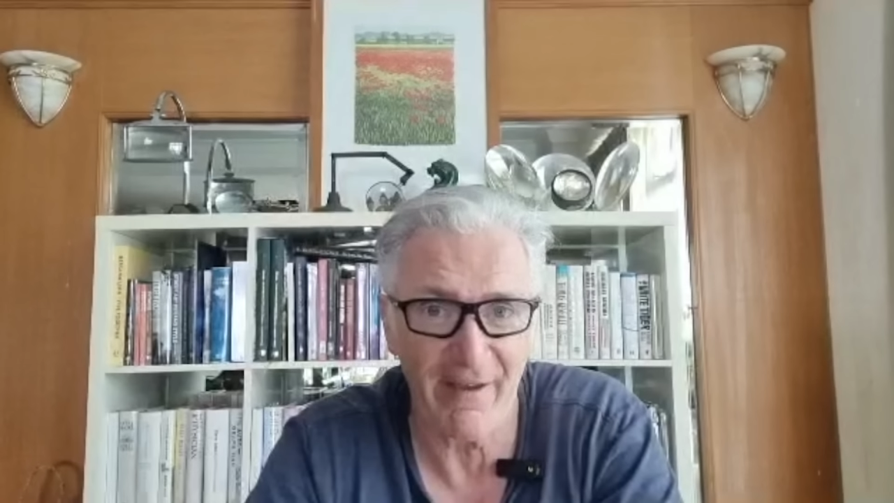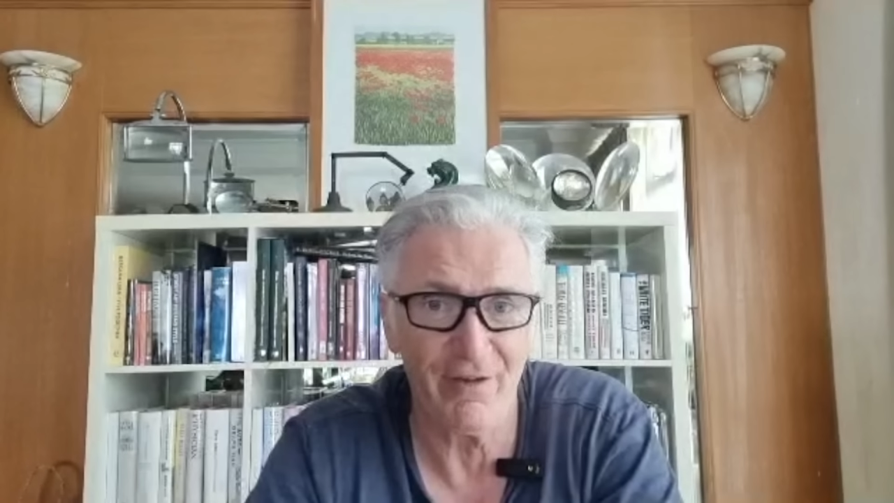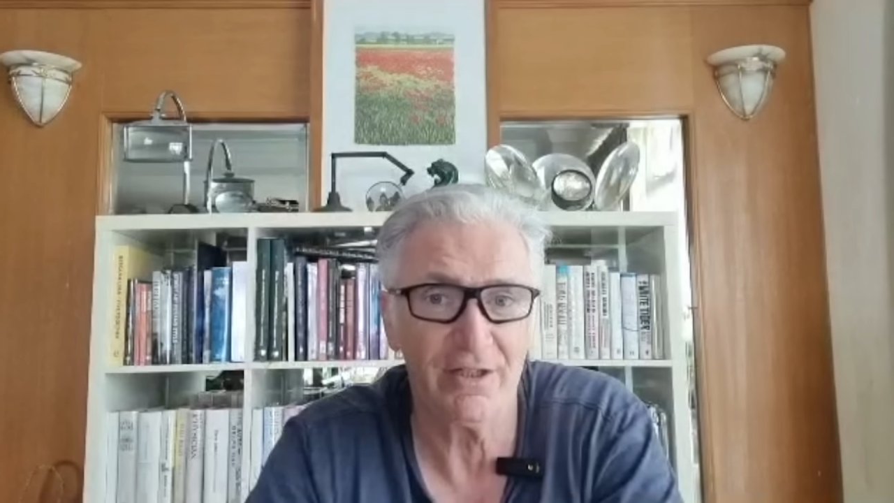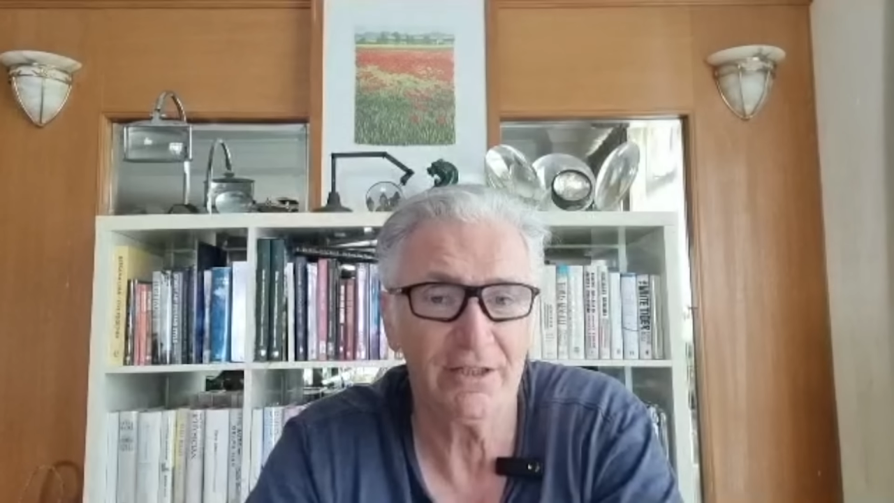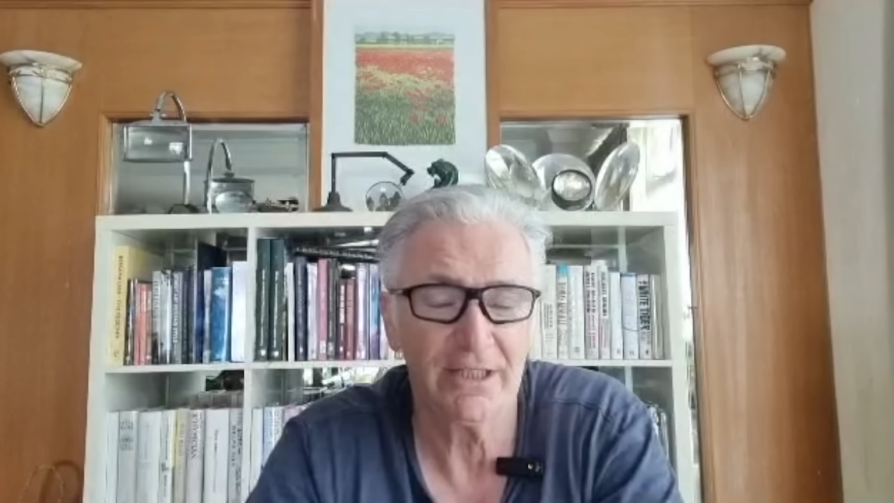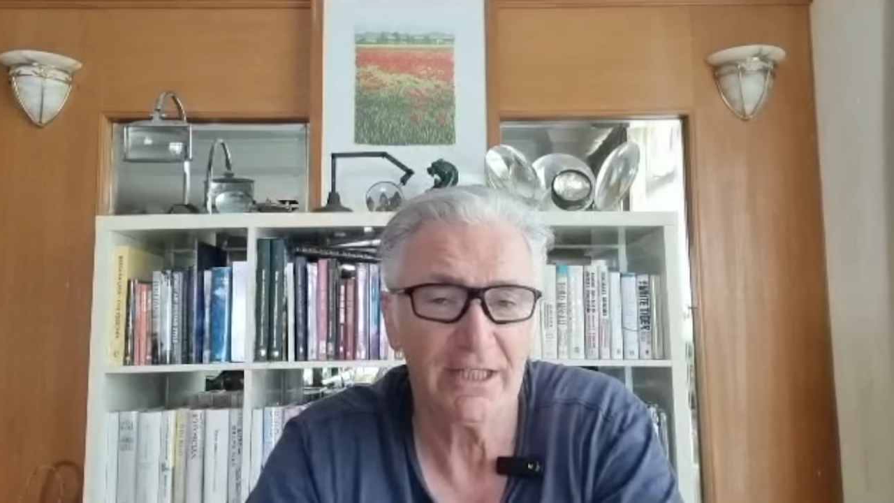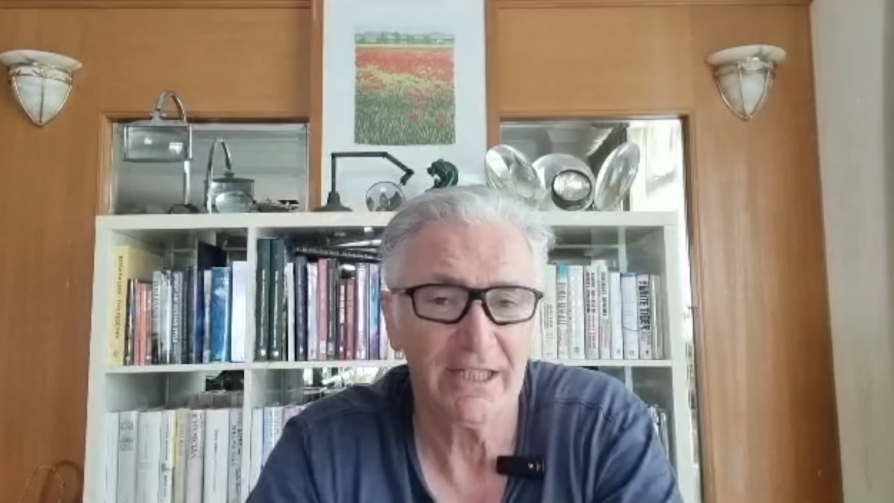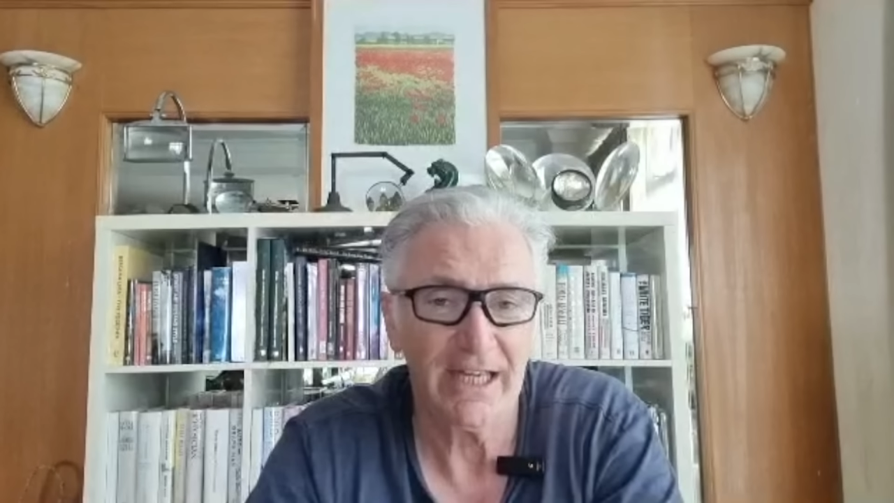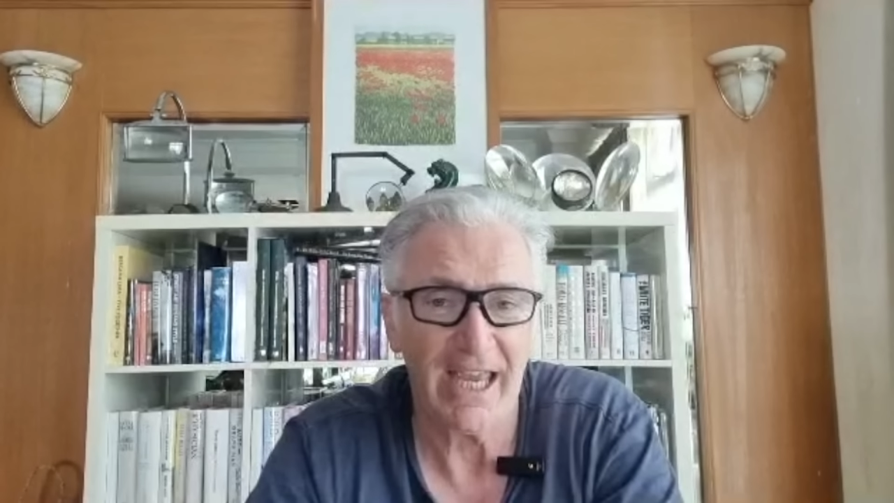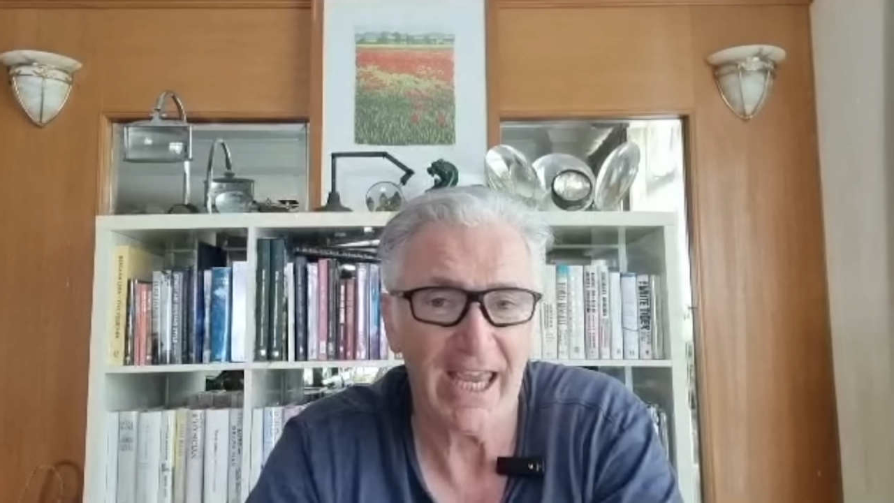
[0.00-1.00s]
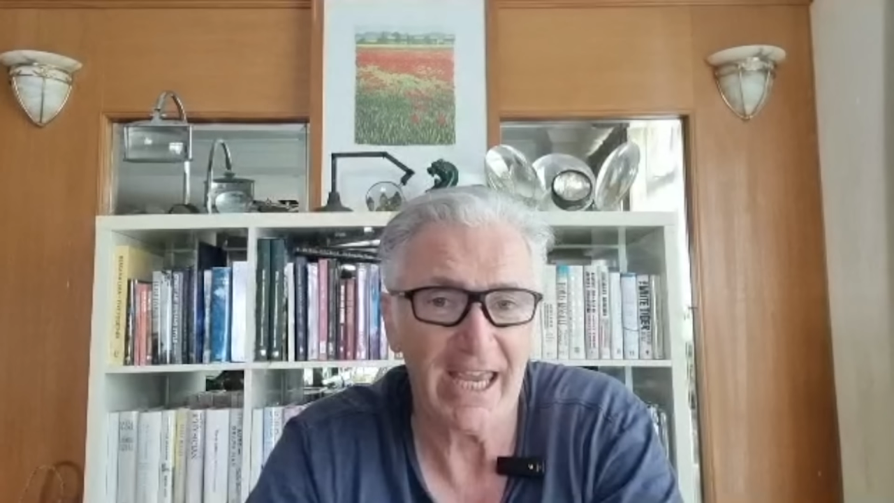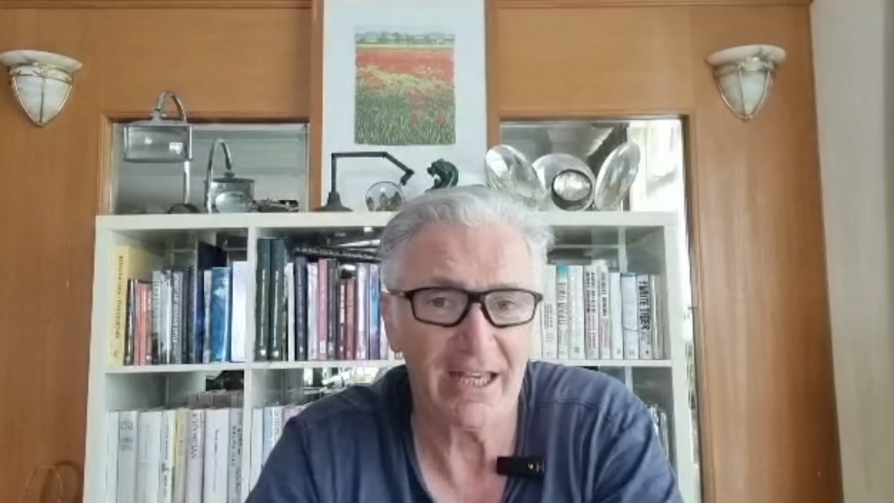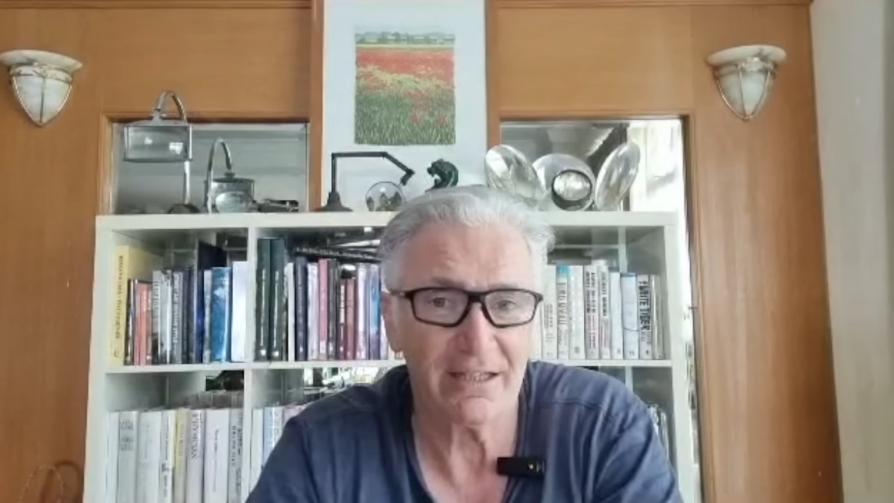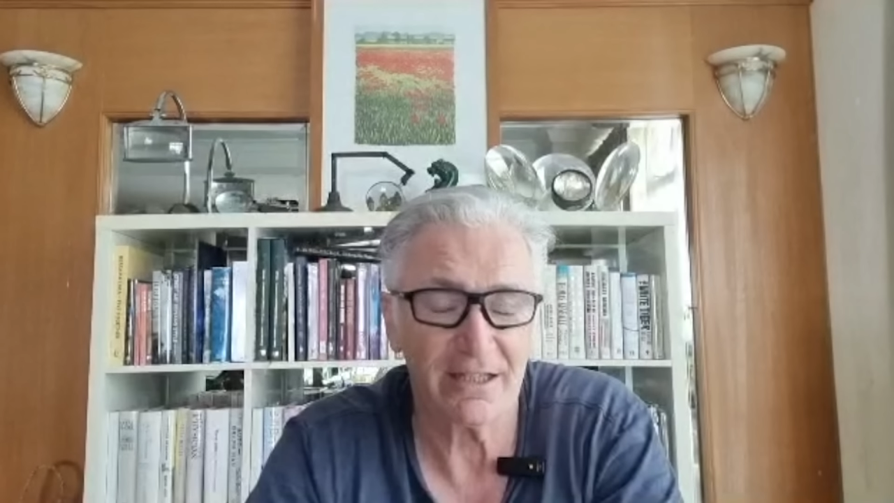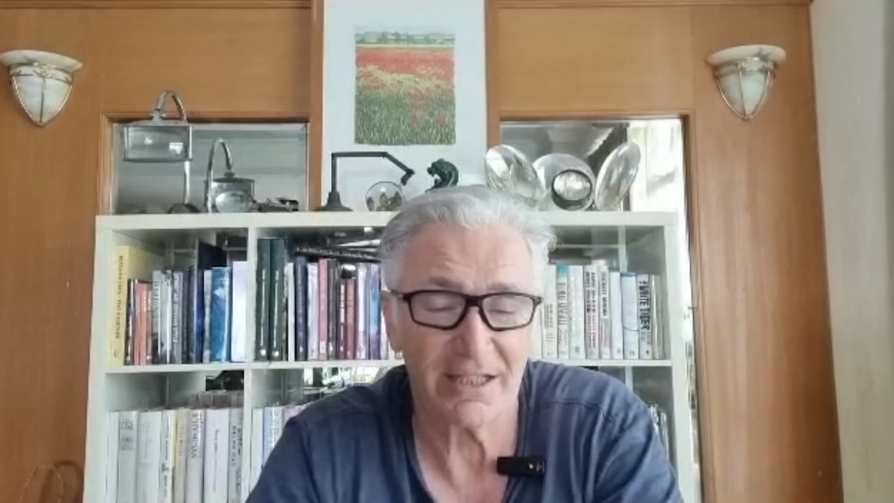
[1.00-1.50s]
ever,
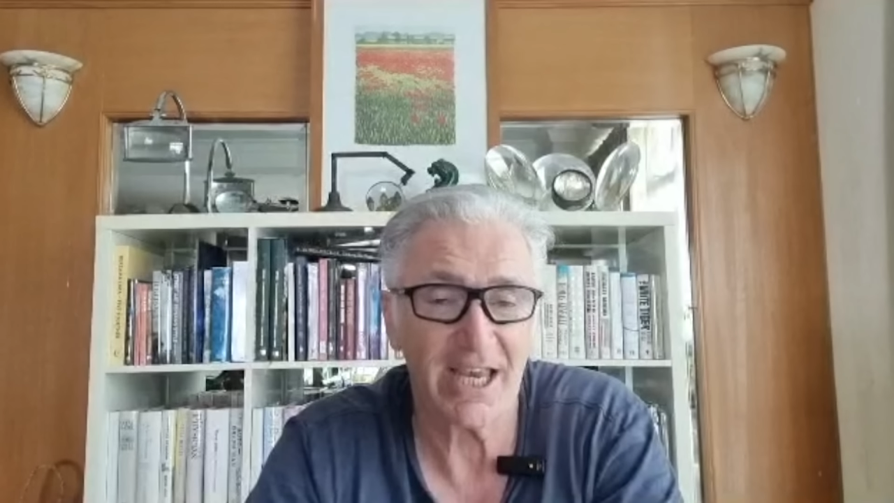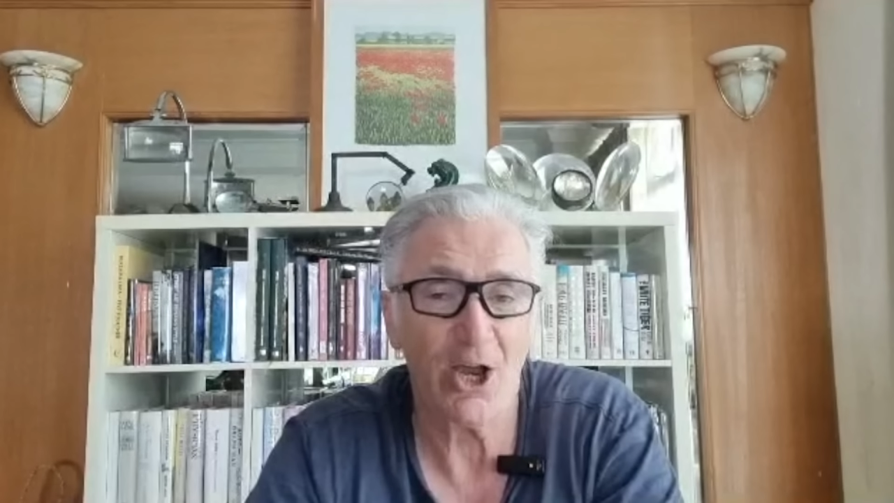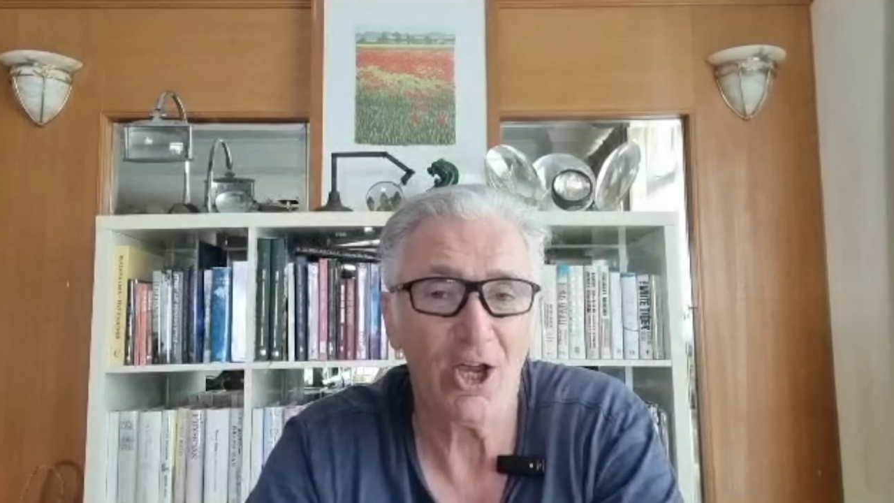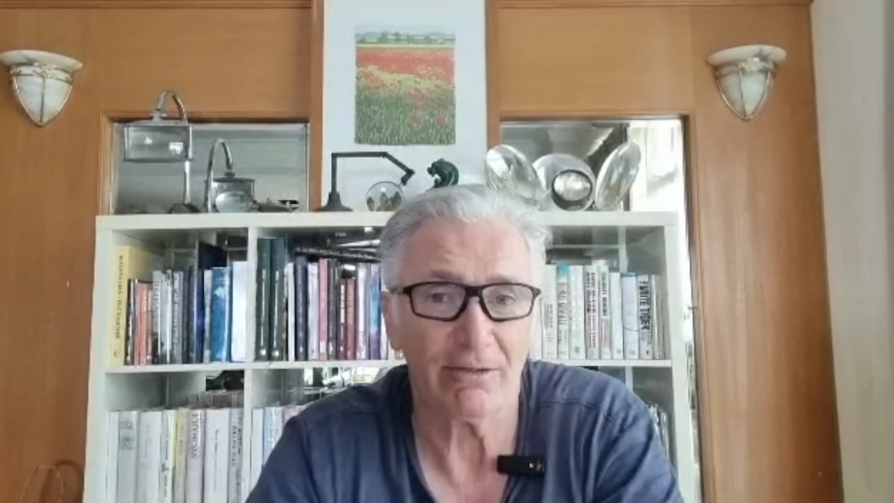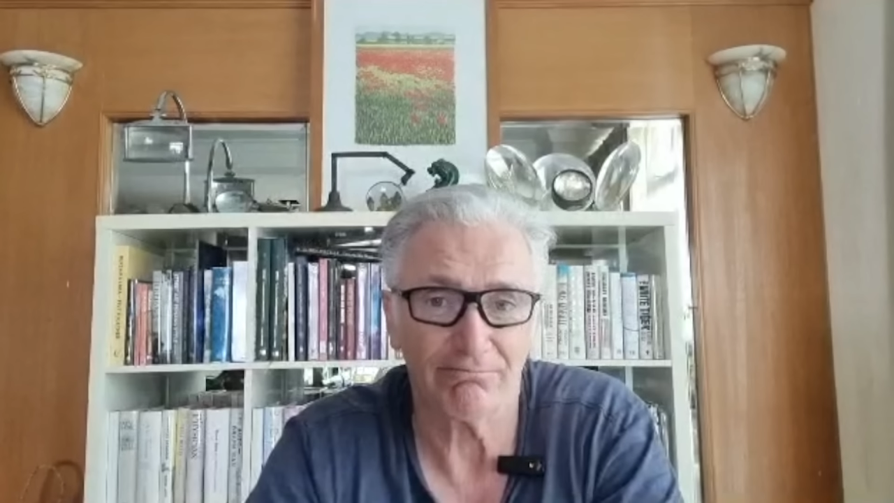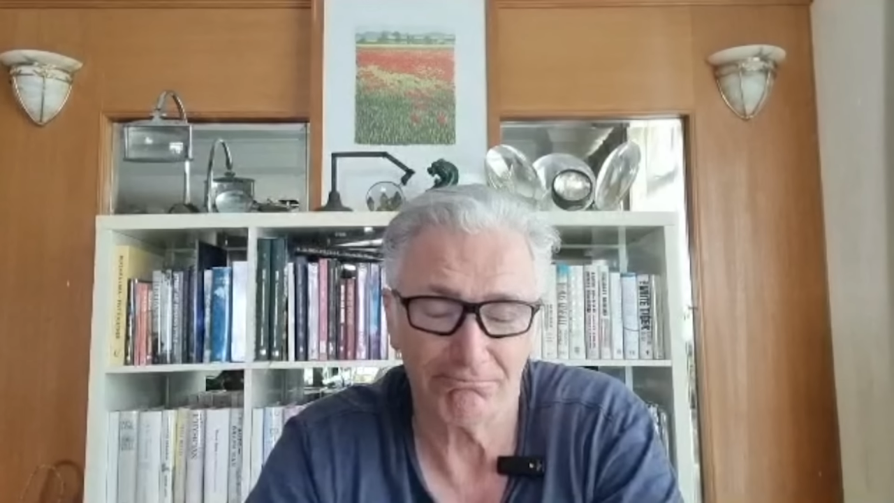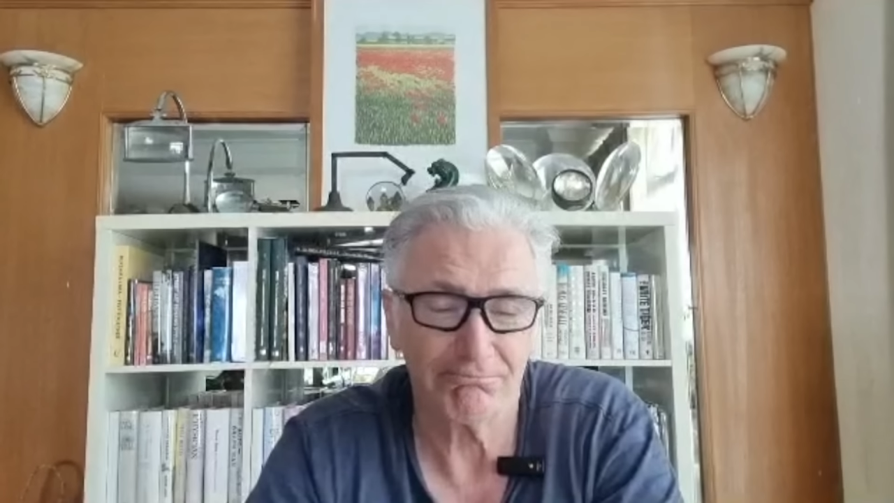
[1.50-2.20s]
and say hi.